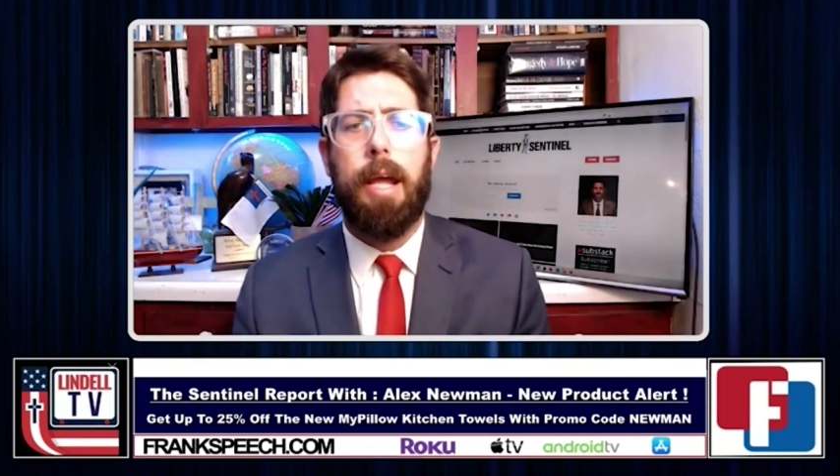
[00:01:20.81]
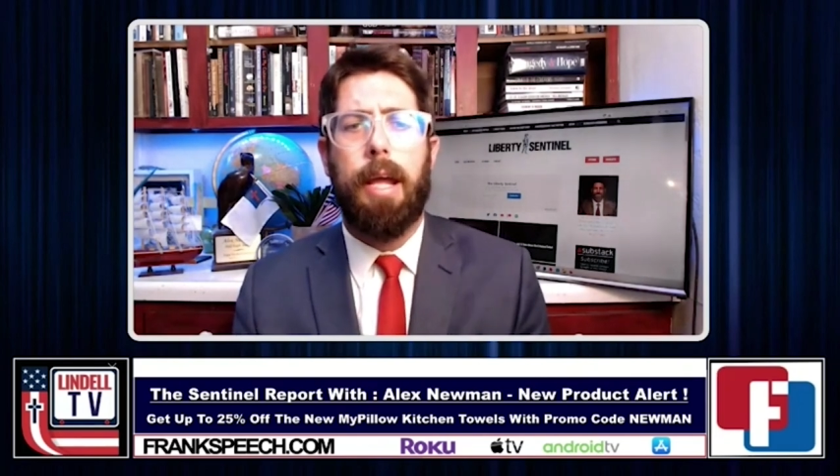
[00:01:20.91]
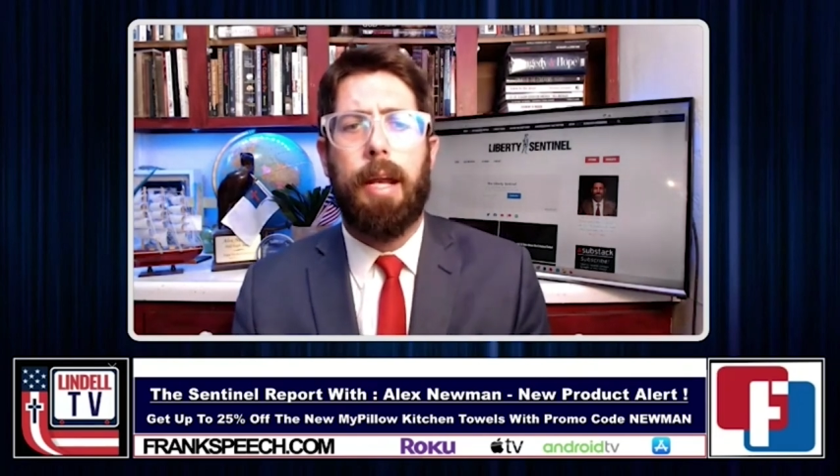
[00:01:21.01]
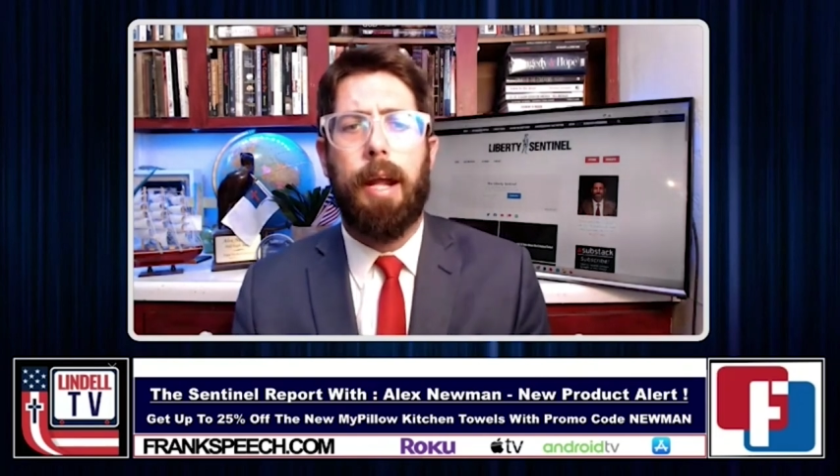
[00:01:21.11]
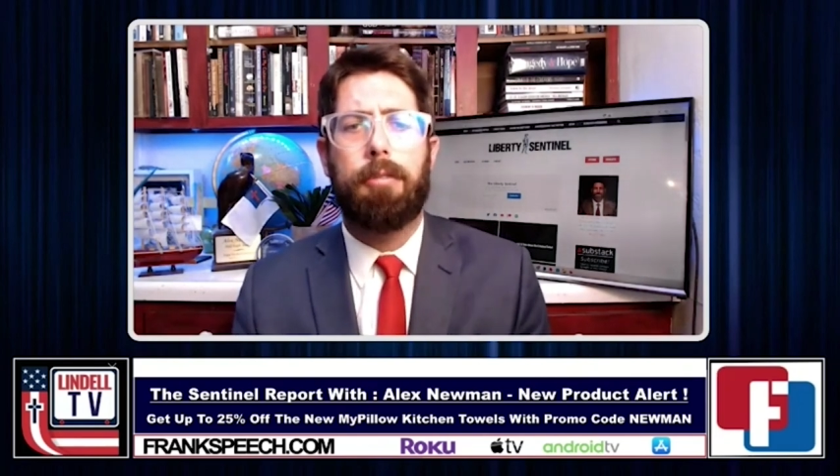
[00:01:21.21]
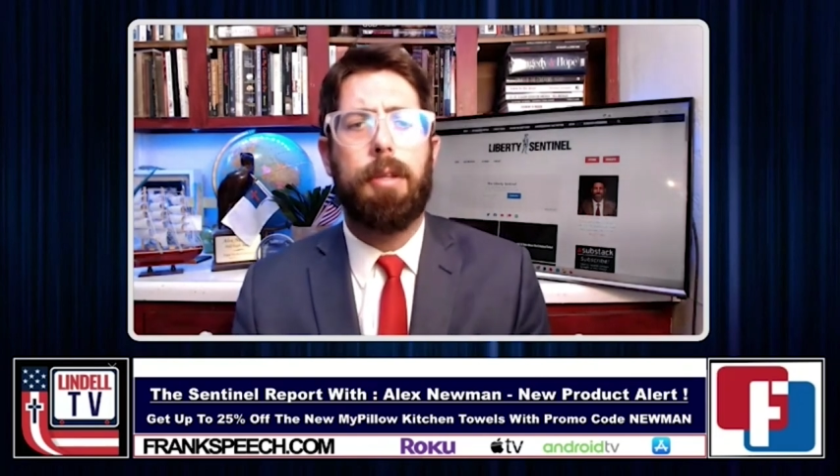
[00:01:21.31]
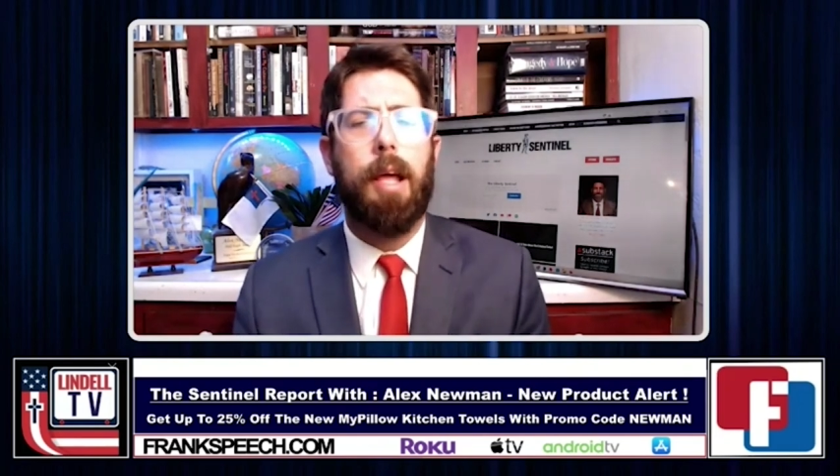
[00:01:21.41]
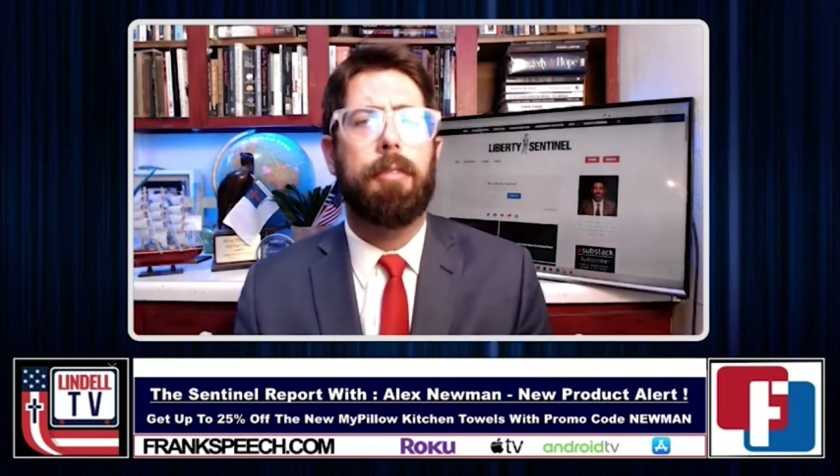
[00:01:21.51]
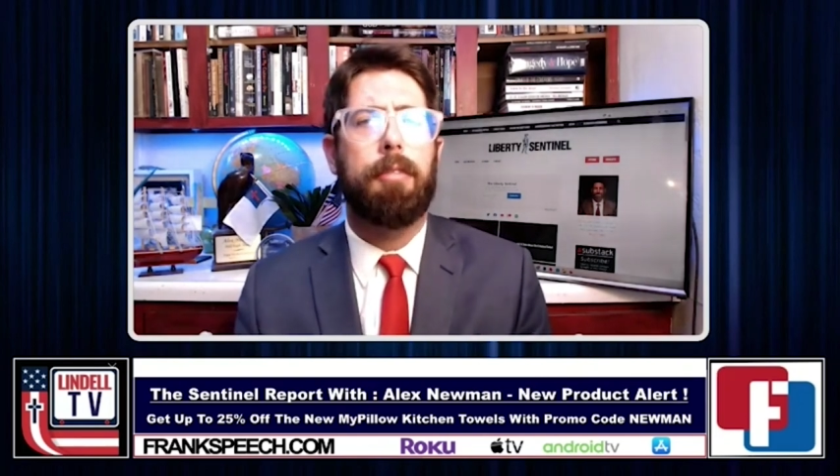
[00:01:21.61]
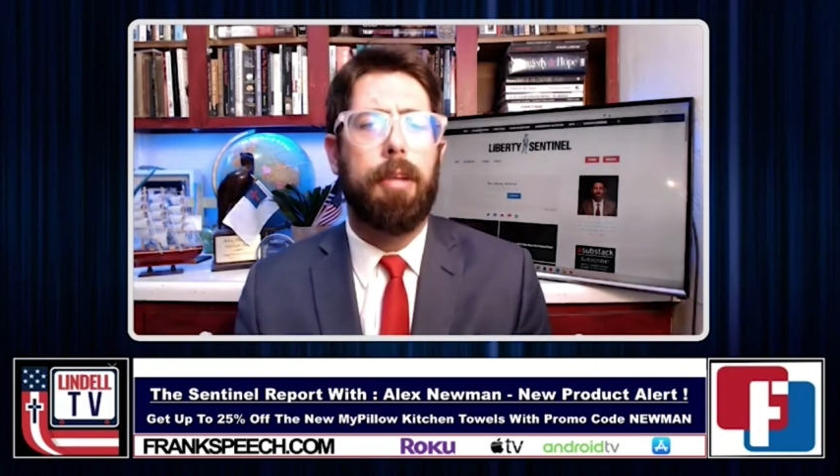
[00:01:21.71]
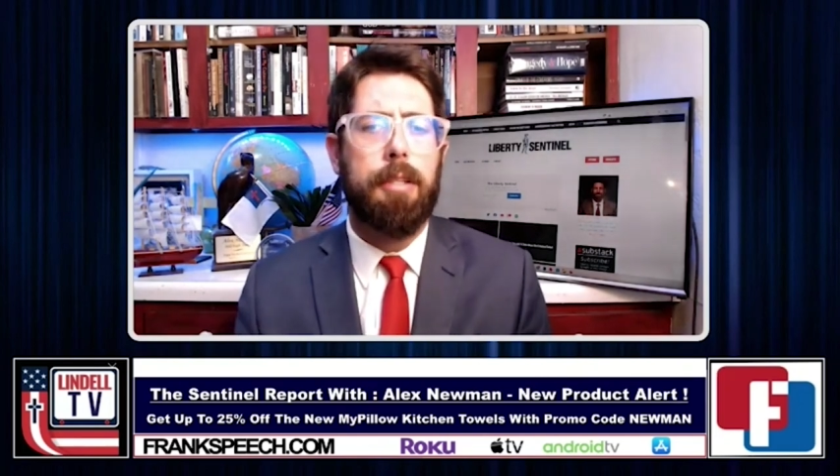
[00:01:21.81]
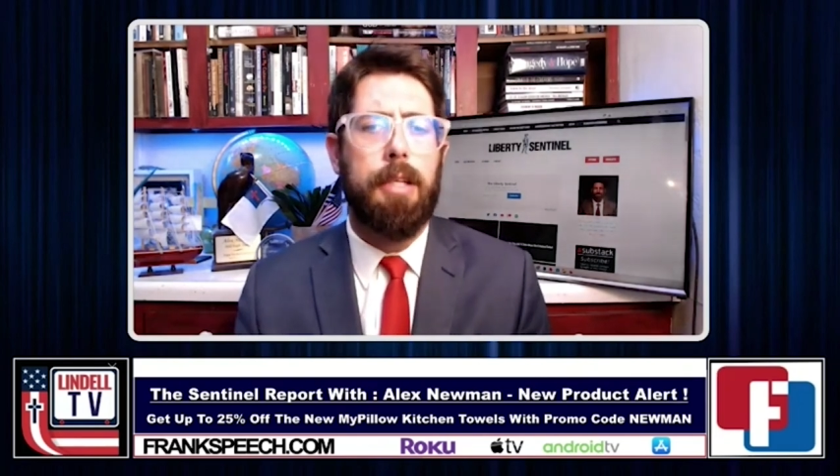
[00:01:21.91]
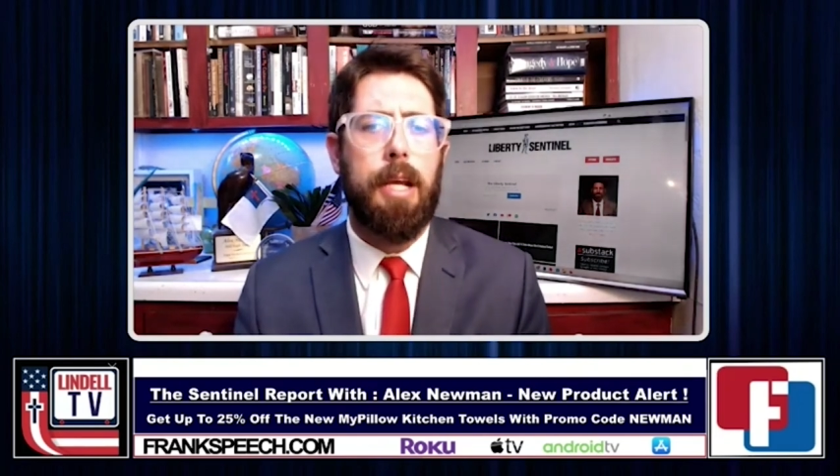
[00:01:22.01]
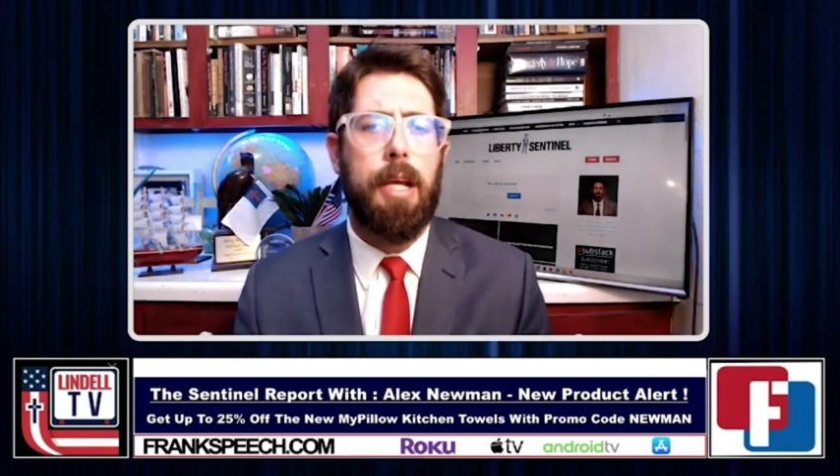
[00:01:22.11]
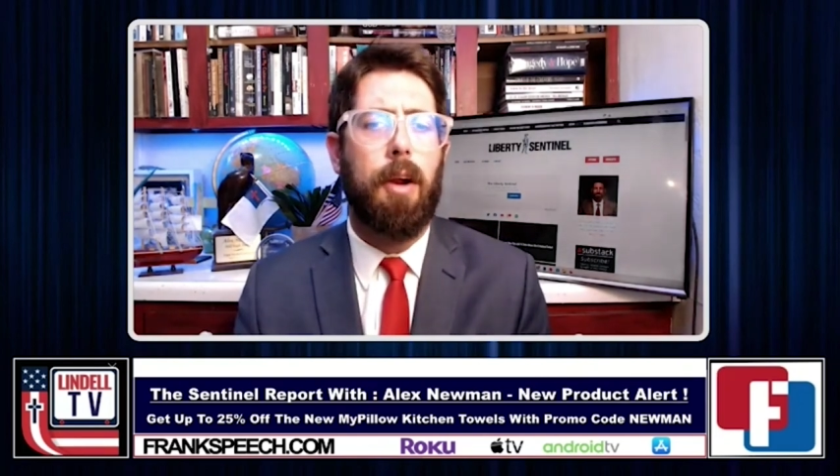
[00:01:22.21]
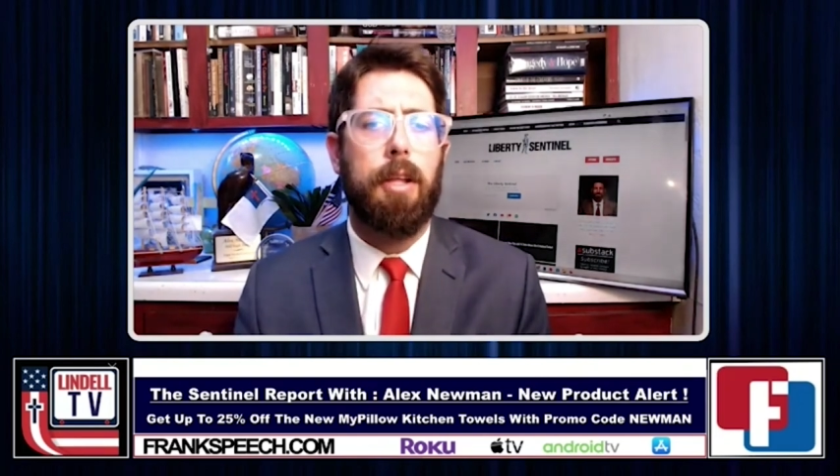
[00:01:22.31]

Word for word: in uh, 2016 or er,